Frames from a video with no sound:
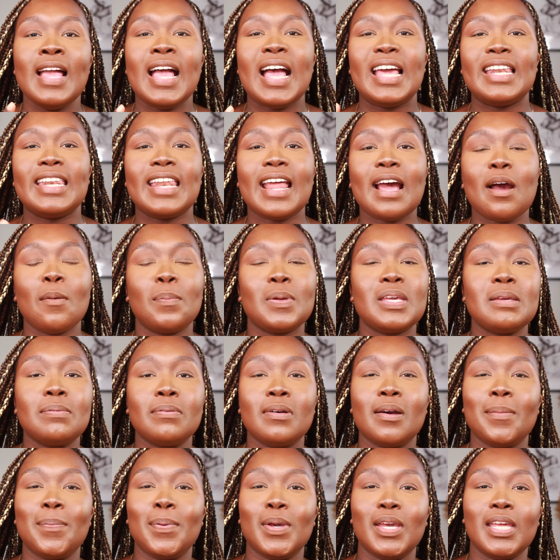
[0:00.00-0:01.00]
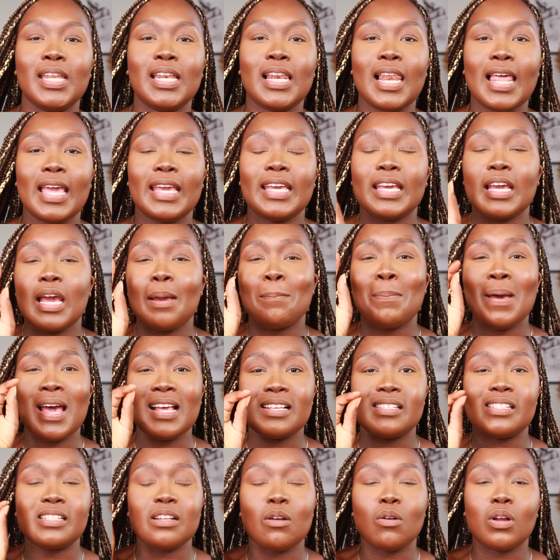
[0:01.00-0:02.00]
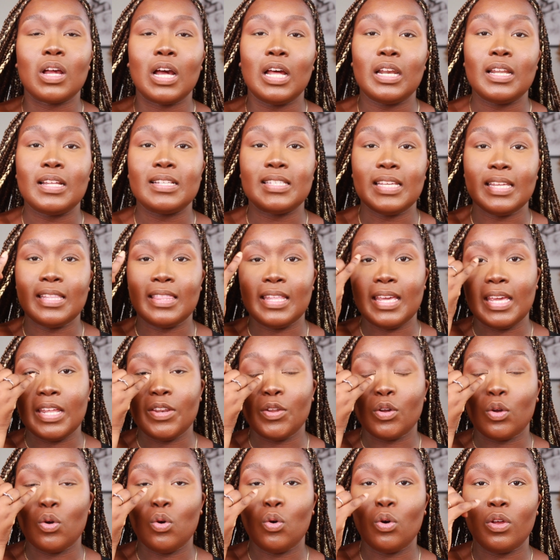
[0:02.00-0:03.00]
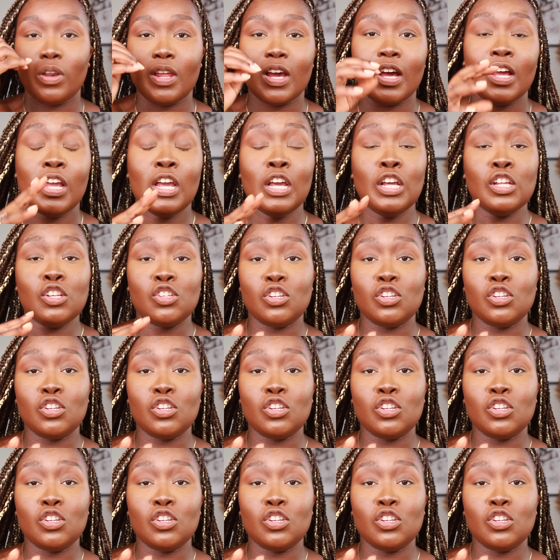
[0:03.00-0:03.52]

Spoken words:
And now people are putting like pastel colors in the inner corner